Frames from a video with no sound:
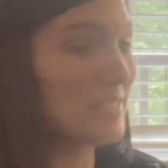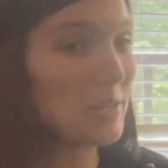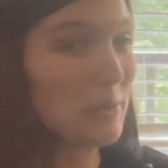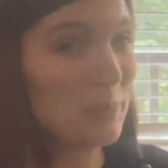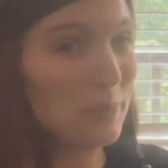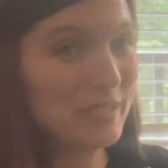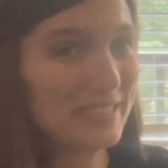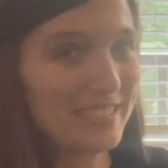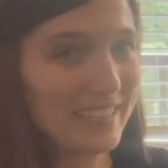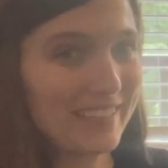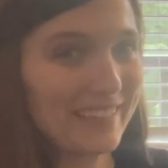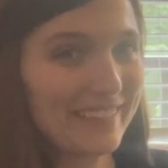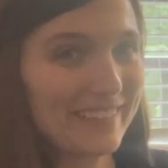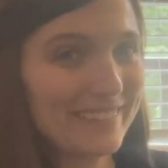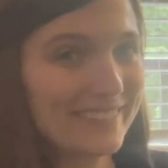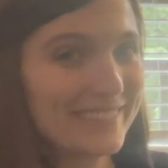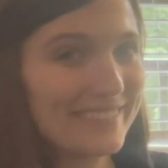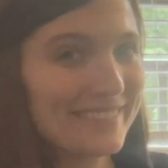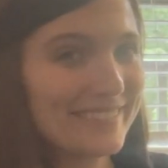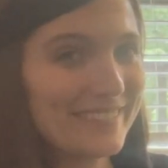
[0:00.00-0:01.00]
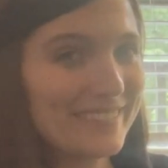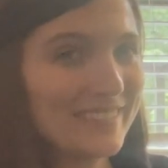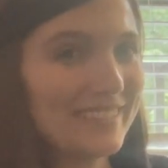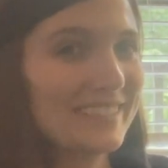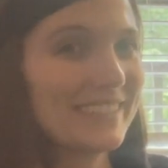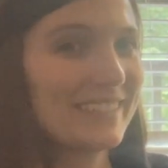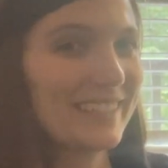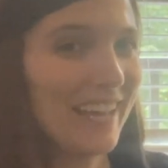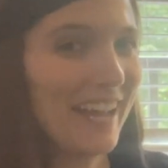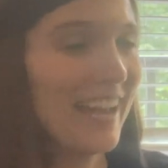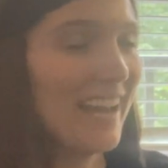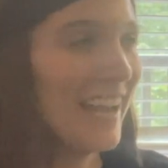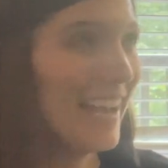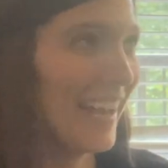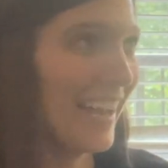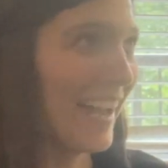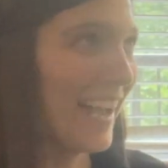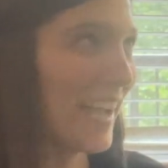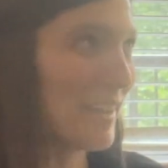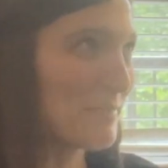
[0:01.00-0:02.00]
we did it.
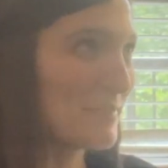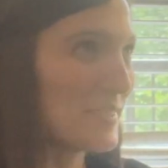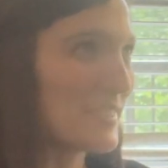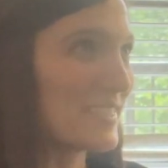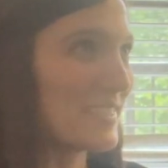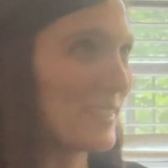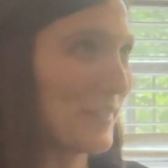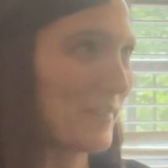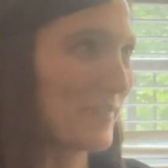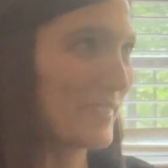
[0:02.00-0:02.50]
I'm so